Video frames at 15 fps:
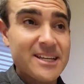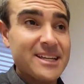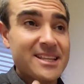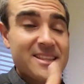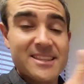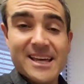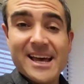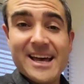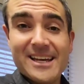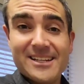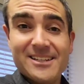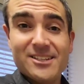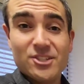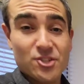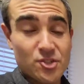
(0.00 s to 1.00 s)

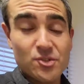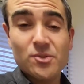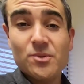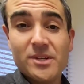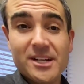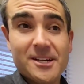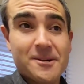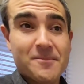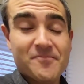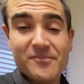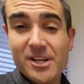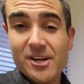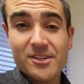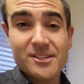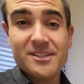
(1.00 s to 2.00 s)
that you
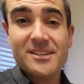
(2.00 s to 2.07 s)
are